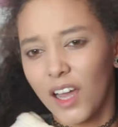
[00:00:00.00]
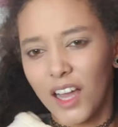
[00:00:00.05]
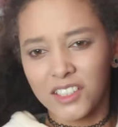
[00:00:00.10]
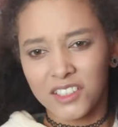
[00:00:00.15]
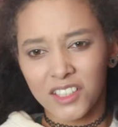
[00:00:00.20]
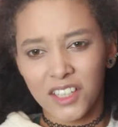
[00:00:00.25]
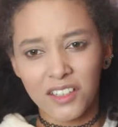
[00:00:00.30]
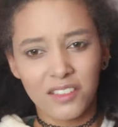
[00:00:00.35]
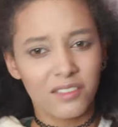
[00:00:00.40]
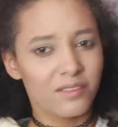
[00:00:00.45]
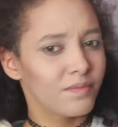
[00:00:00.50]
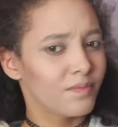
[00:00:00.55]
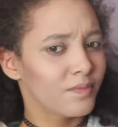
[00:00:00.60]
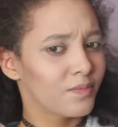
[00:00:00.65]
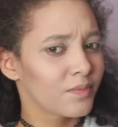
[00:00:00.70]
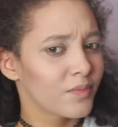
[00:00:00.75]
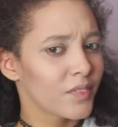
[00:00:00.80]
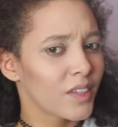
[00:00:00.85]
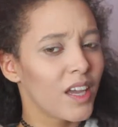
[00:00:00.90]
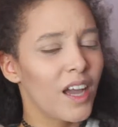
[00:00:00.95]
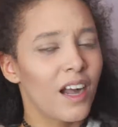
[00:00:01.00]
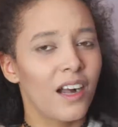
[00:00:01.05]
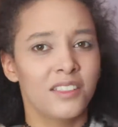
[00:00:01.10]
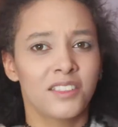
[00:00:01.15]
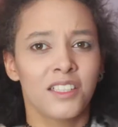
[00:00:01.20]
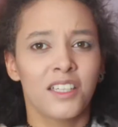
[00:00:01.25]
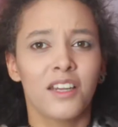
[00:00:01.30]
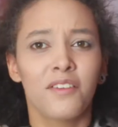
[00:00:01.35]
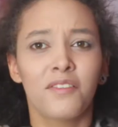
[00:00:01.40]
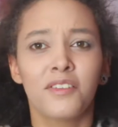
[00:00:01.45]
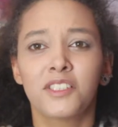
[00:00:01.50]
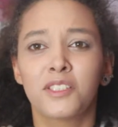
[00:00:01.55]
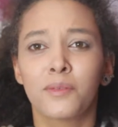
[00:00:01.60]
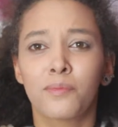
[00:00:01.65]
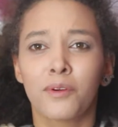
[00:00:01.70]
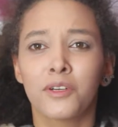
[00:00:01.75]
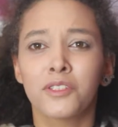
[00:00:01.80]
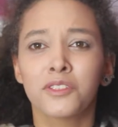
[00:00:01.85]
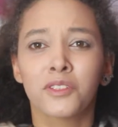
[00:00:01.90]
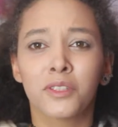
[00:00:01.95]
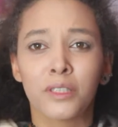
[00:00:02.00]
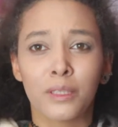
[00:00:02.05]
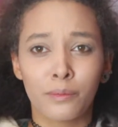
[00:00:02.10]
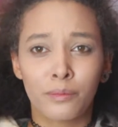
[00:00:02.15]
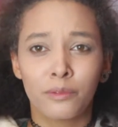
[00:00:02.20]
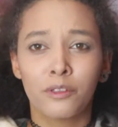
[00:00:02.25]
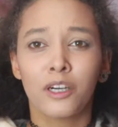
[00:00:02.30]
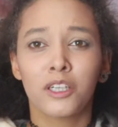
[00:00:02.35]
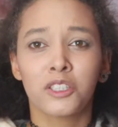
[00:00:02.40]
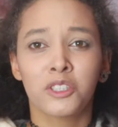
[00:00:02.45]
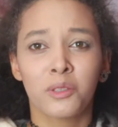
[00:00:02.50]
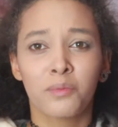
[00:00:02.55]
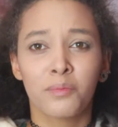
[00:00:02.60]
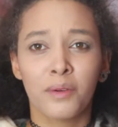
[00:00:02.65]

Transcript: I don't, I don't know if it's the bronze or the brush